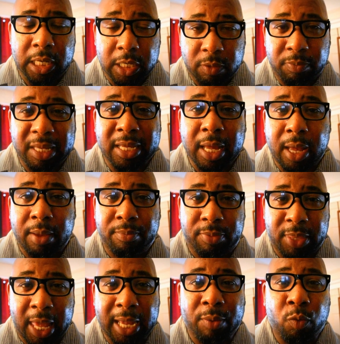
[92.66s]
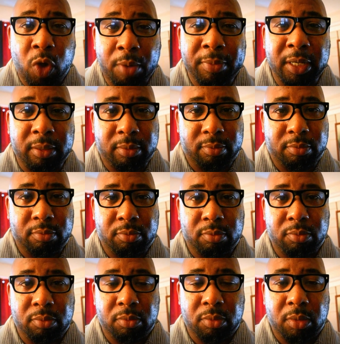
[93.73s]
to become that woman,
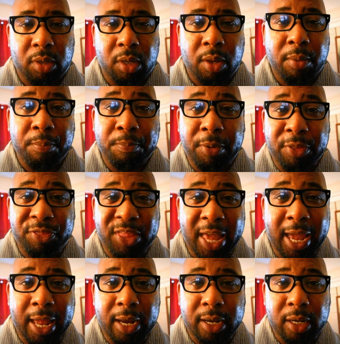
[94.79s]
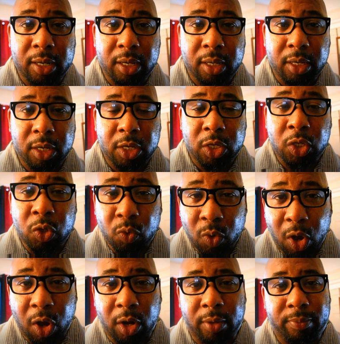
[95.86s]
but that you
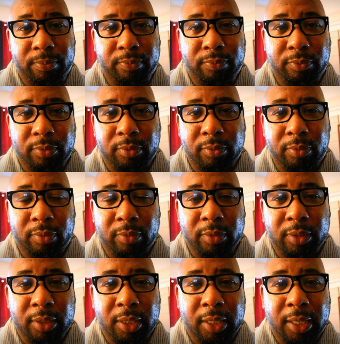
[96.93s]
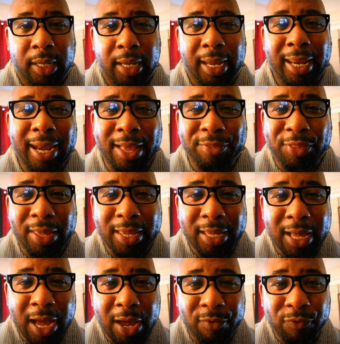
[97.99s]
are. And I thank
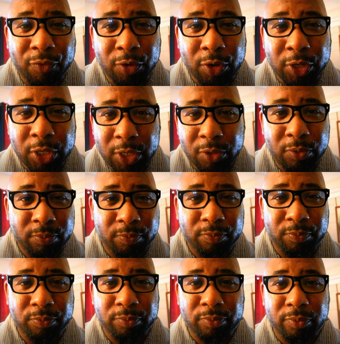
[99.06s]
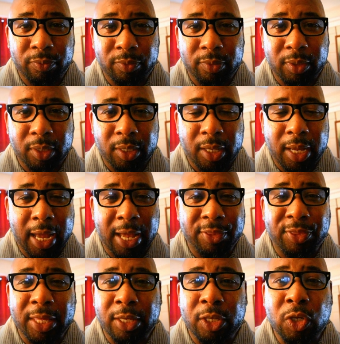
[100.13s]
God for you. I
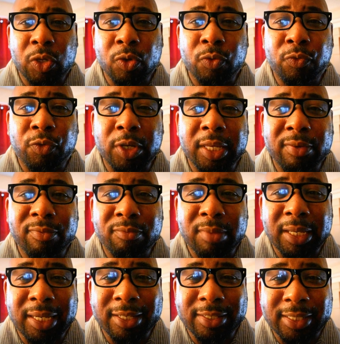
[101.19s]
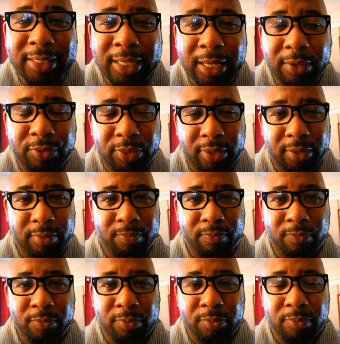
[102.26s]
thank you for giving me this gift.
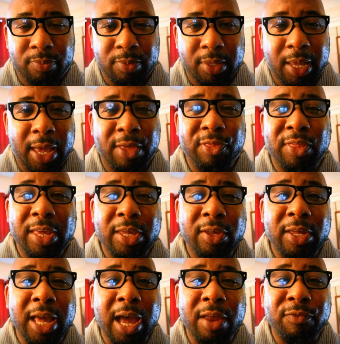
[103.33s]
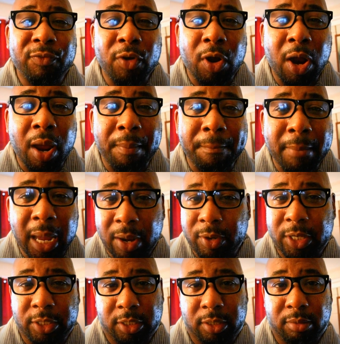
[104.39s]
I thank God for our
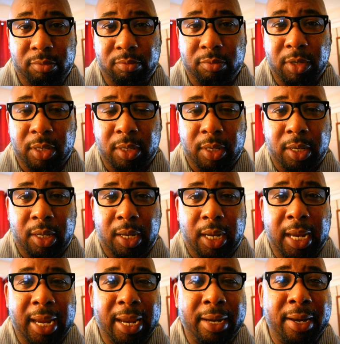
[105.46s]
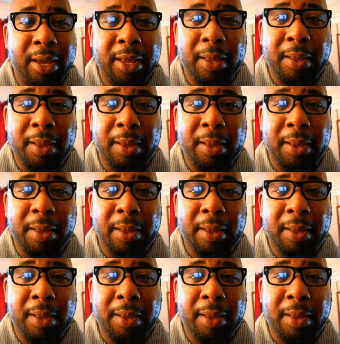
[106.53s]
marriage. And